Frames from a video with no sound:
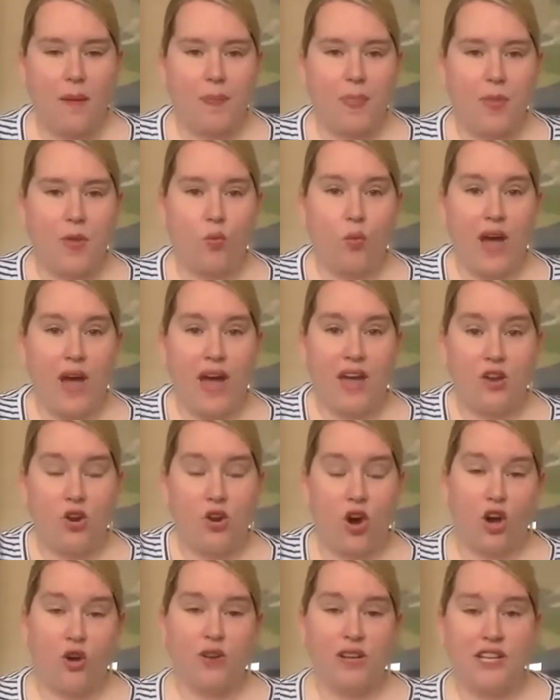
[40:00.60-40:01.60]
where not
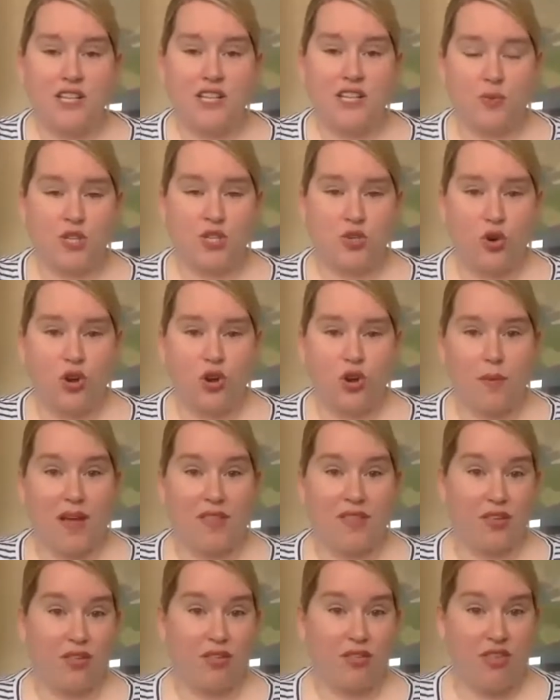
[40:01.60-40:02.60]
only do we talk about
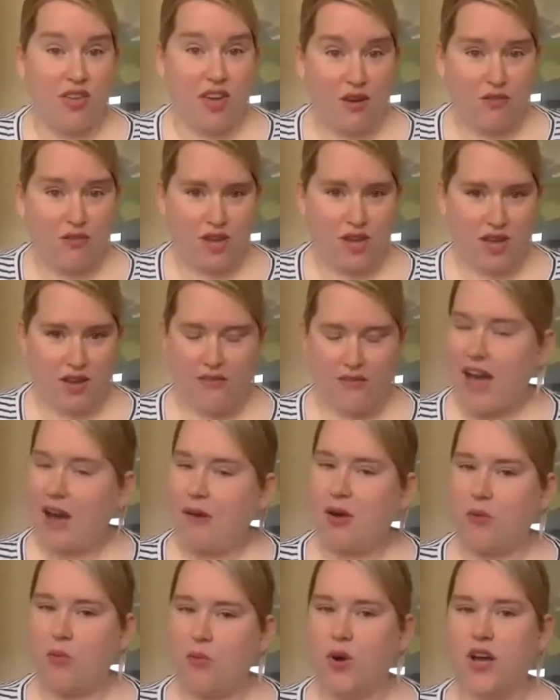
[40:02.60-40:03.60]
the theory of how
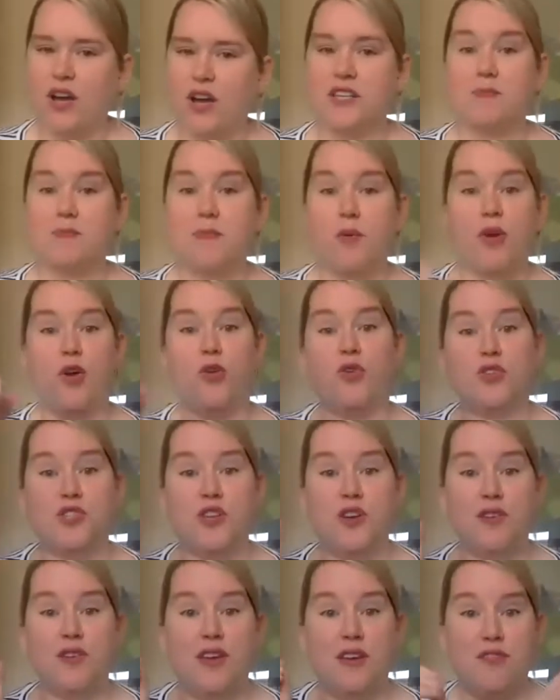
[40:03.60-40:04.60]
it works, but we
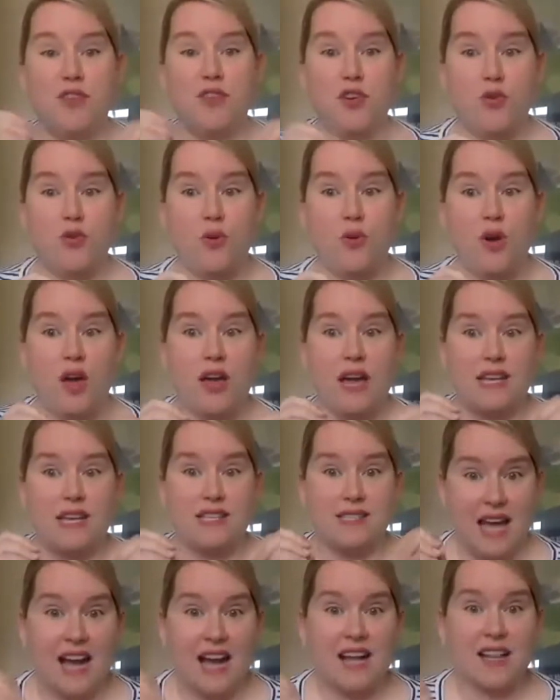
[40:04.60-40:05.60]
also give you
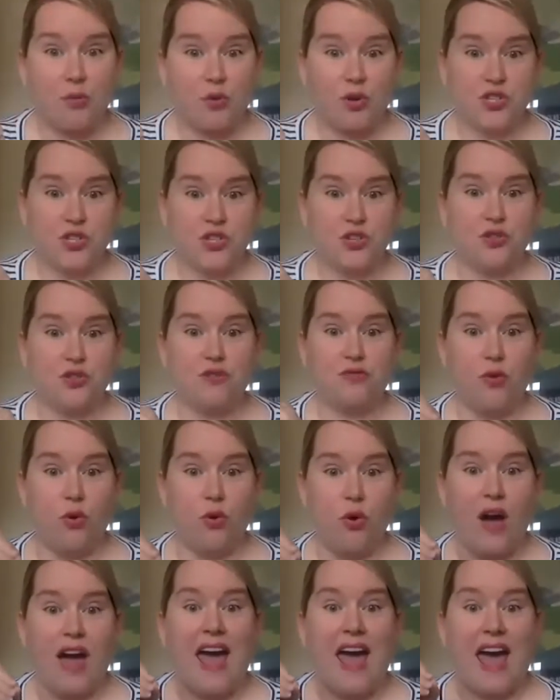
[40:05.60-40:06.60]
exactly what to do
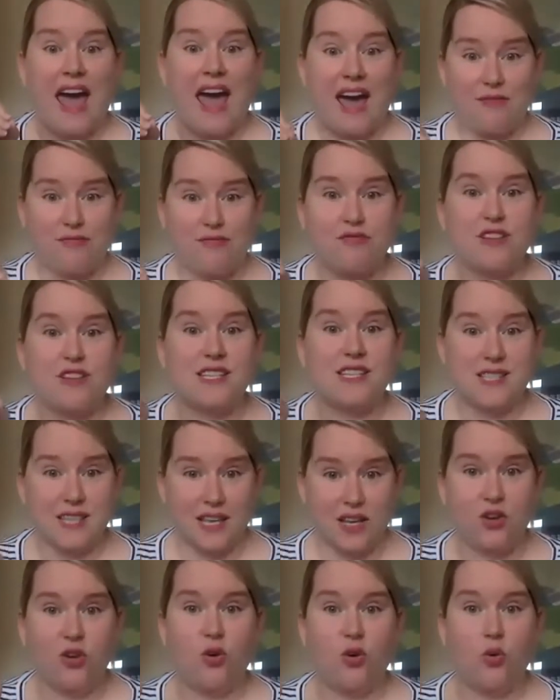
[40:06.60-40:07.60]
for every
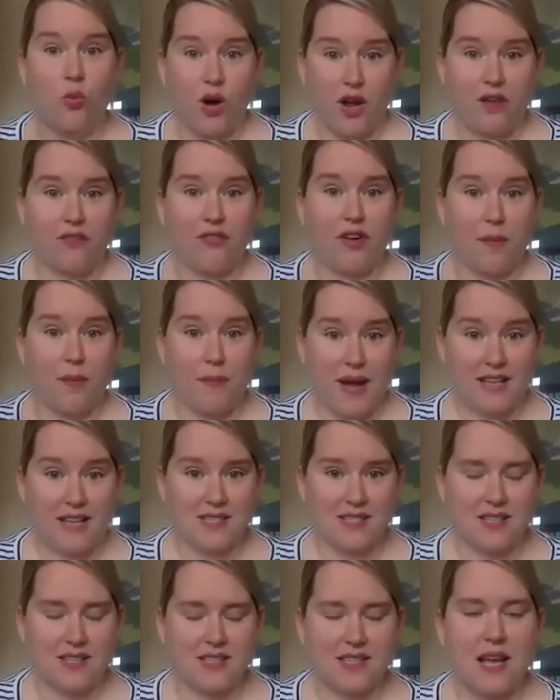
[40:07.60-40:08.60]
single one of our
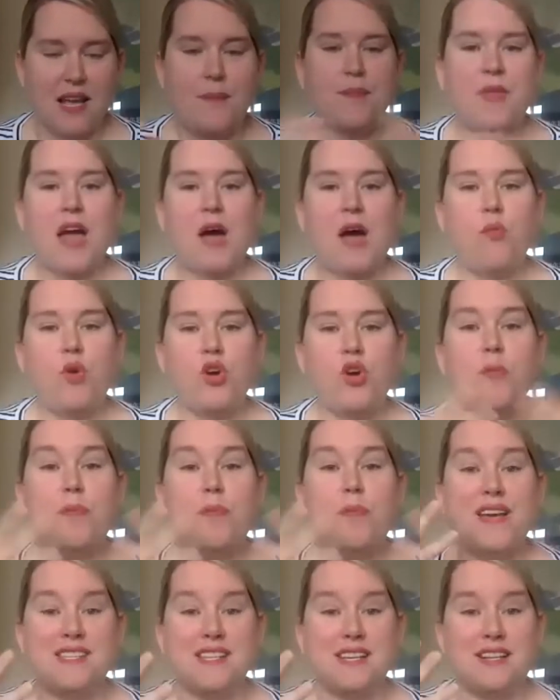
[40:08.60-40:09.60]
patterns. And what you're
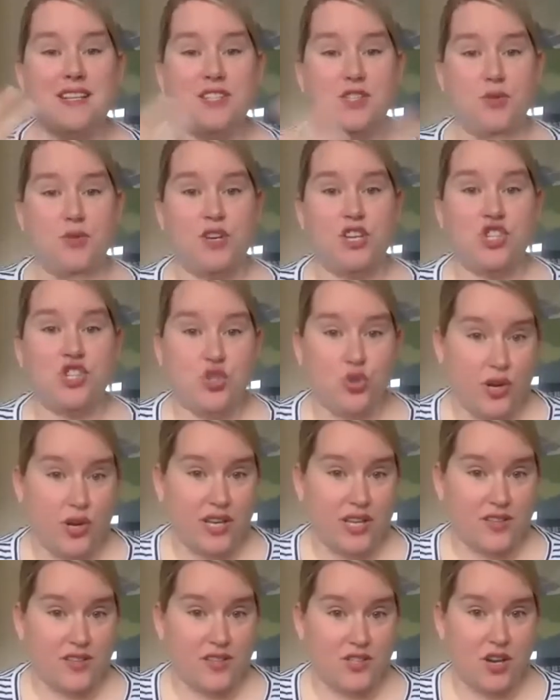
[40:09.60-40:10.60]
basically doing is
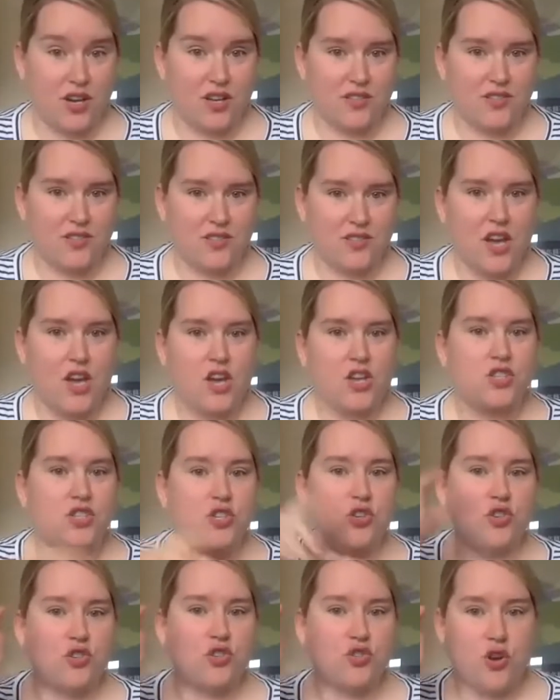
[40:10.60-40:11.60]
joining the dots. So
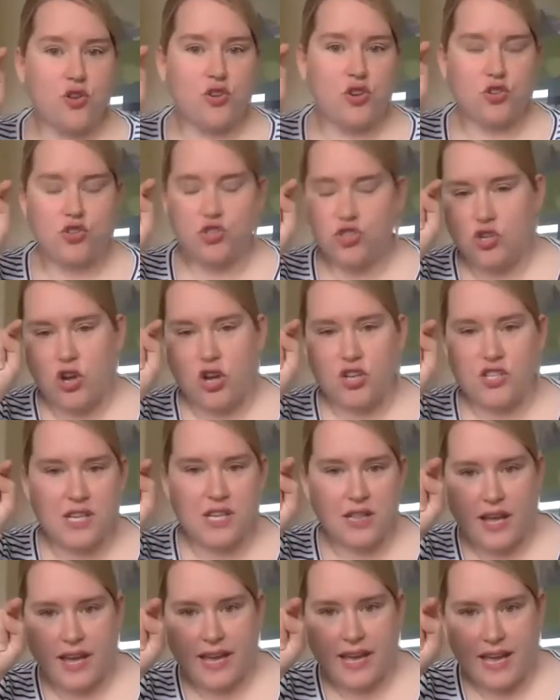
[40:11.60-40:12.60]
you're dotting
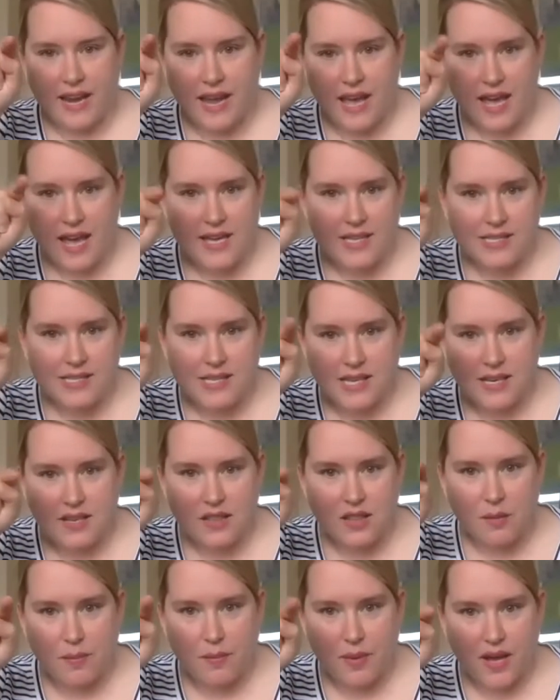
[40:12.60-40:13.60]
like an 18 at
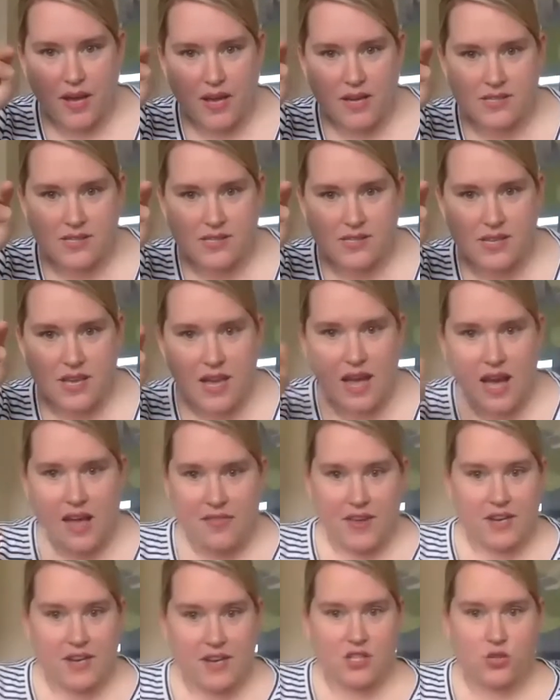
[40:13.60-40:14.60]
the bust, and
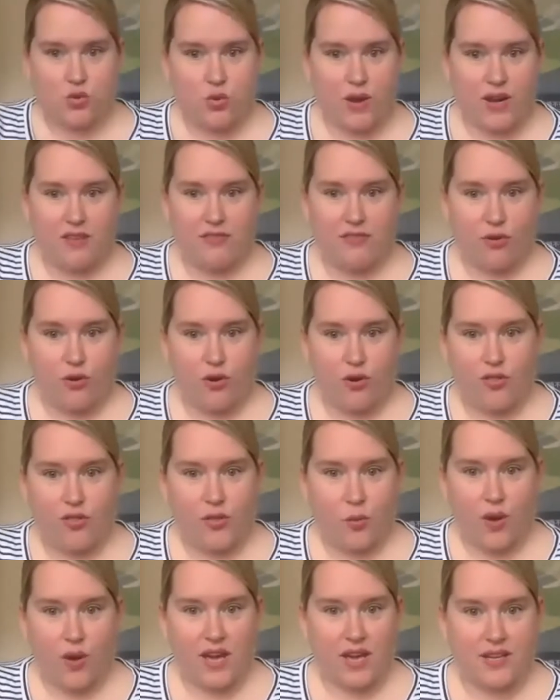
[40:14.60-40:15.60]
then a 24 at the
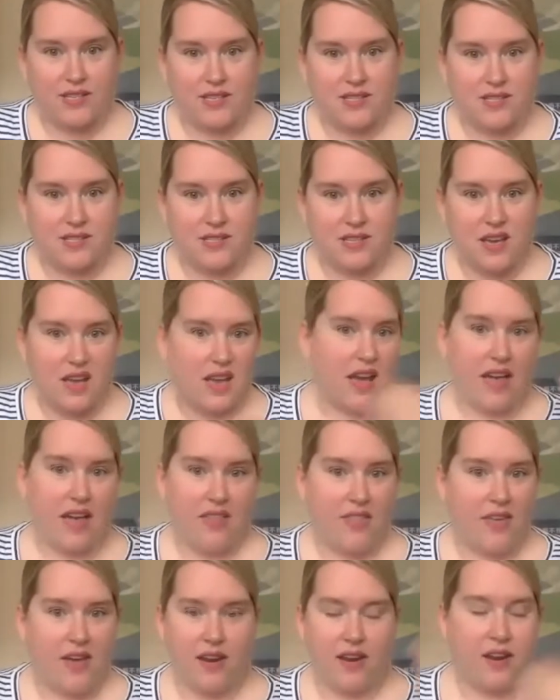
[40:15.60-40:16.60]
waist, and
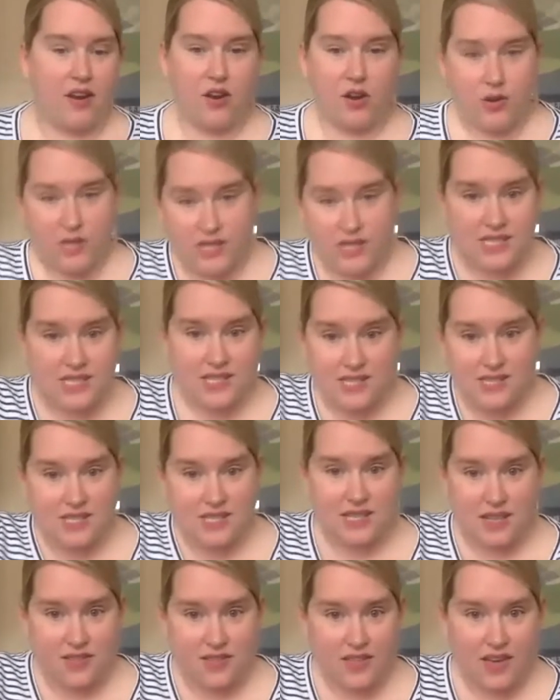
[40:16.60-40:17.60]
then, I don't know, a
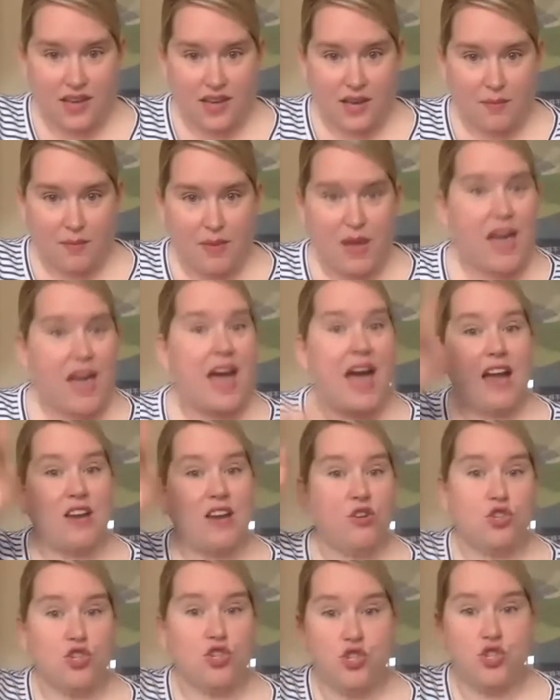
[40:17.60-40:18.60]
16 at the hip, and
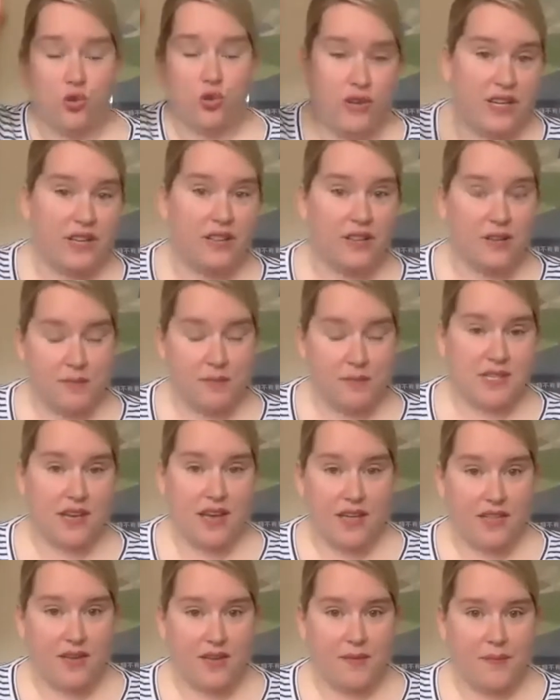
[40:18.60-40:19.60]
you're joining them together.